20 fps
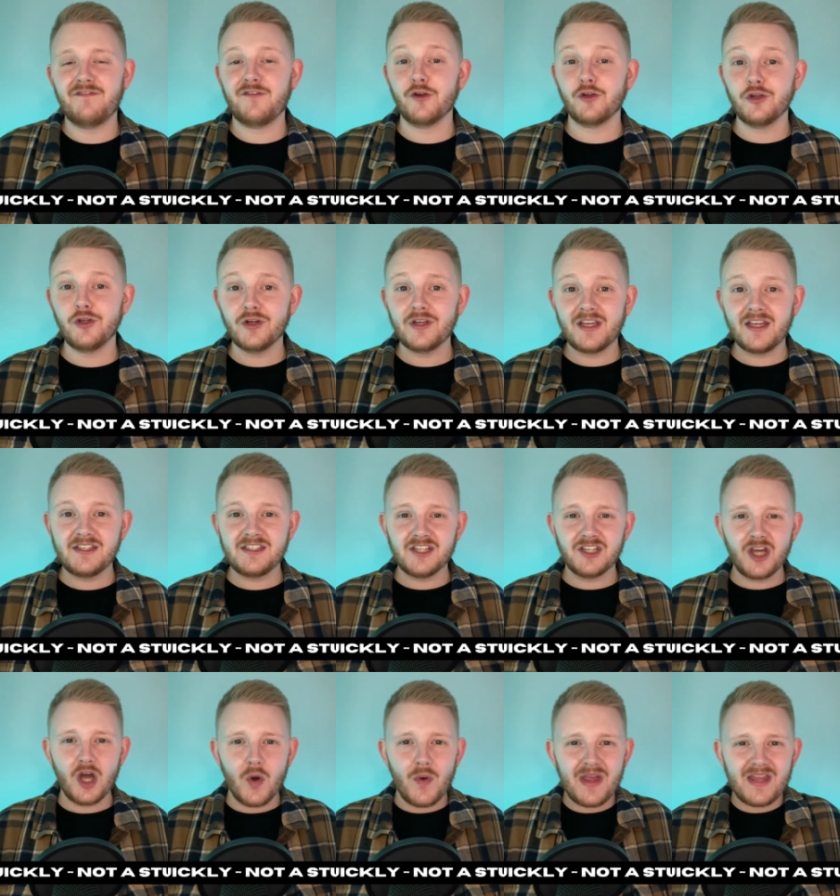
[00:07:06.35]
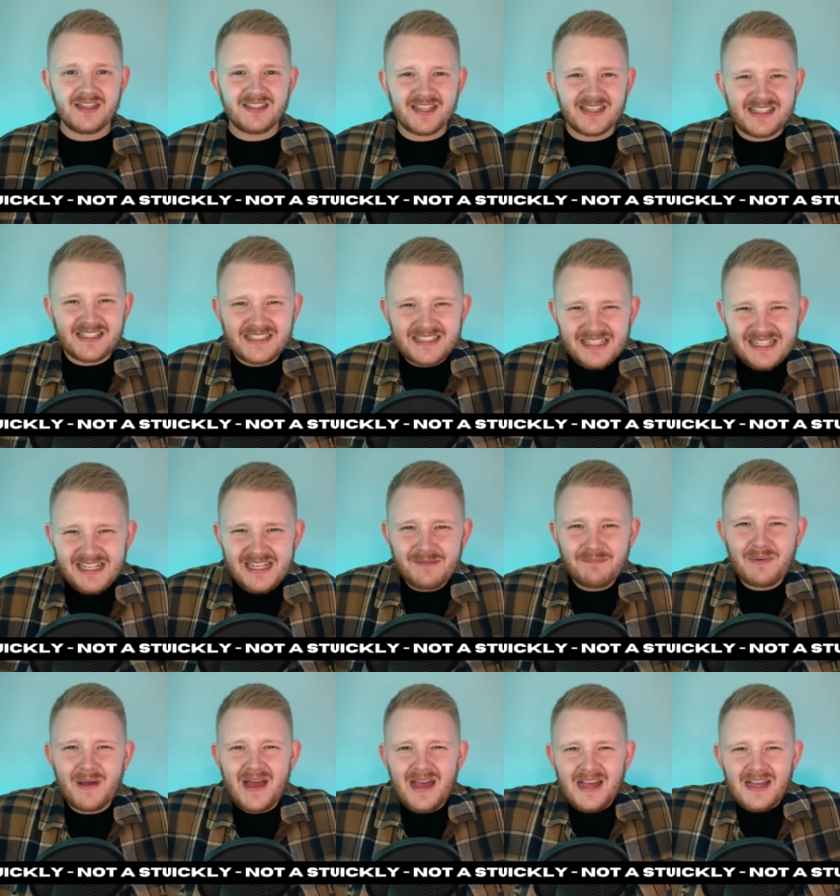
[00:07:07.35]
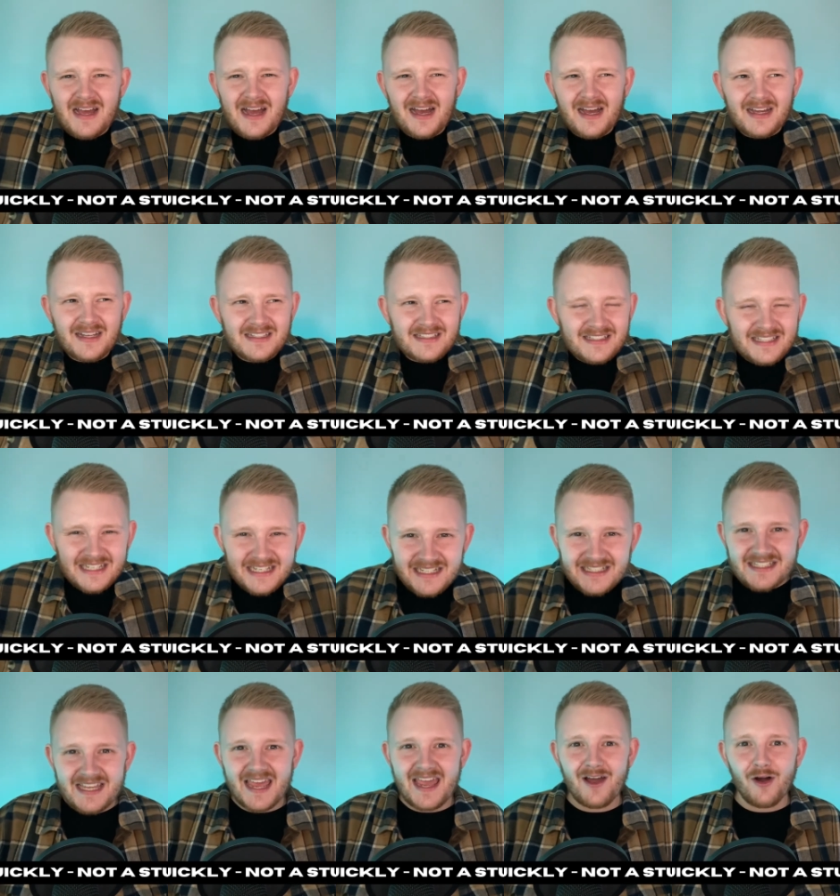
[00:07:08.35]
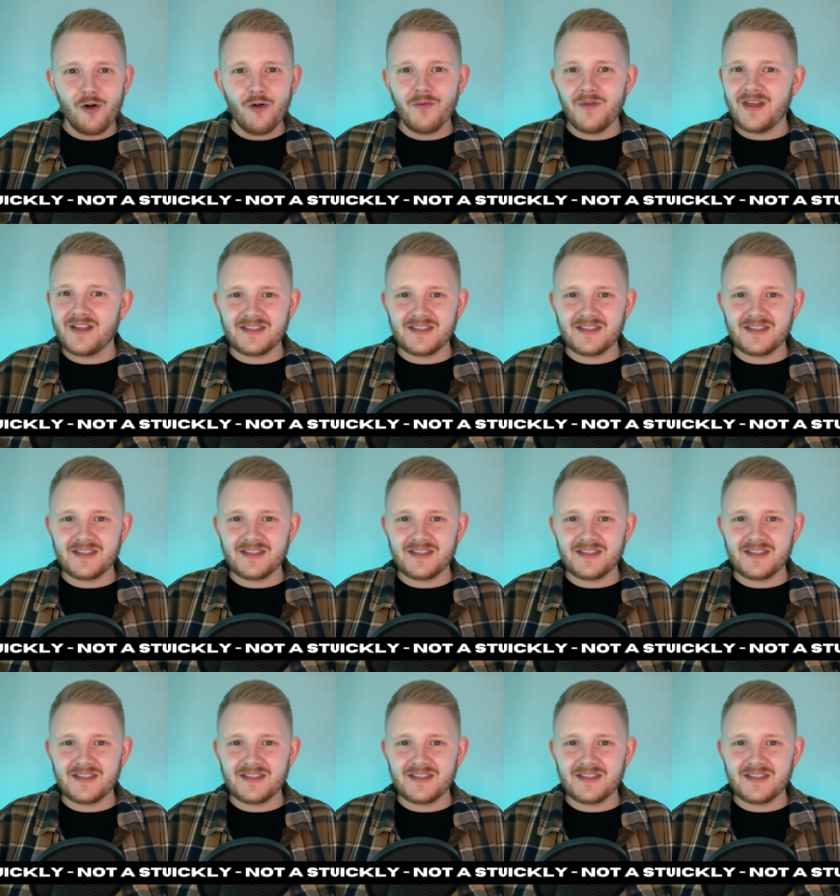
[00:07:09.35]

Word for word: If you're looking to go into deep uh, detail,